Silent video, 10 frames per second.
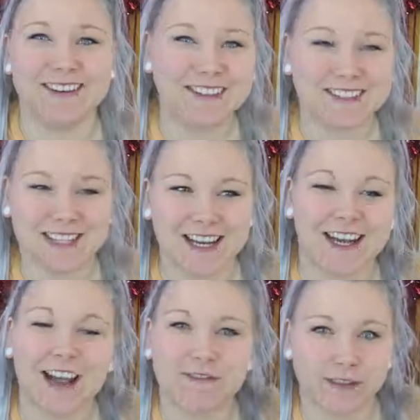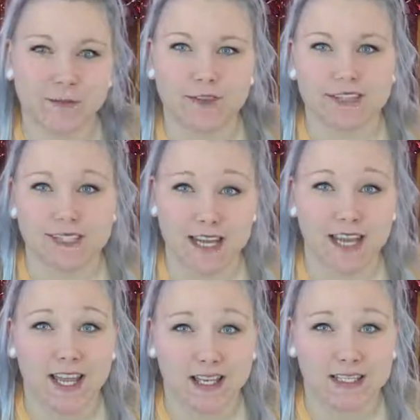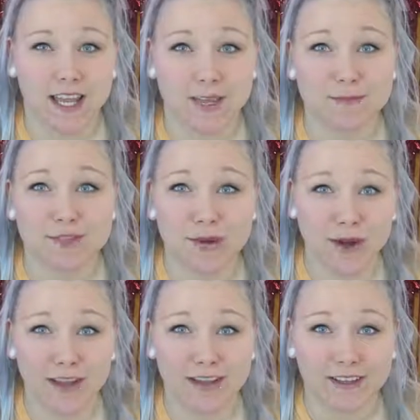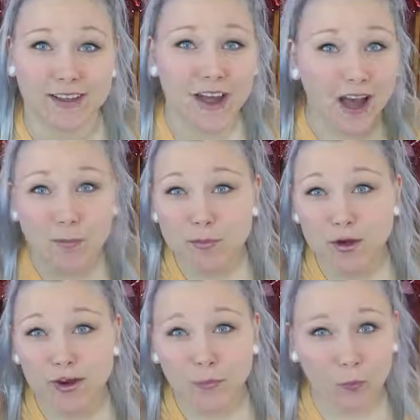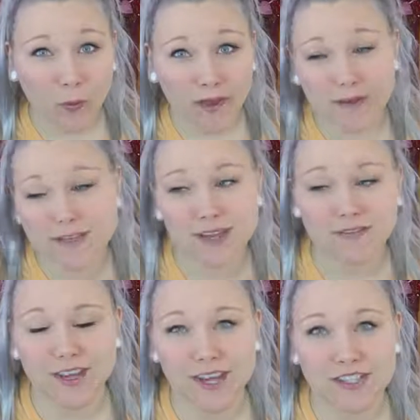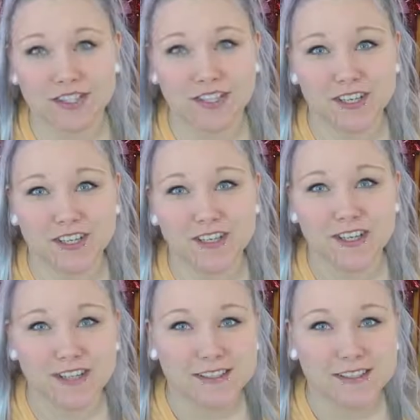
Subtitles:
Just kidding, I filmed this a day ahead of time so I could upload it while I was on vacation and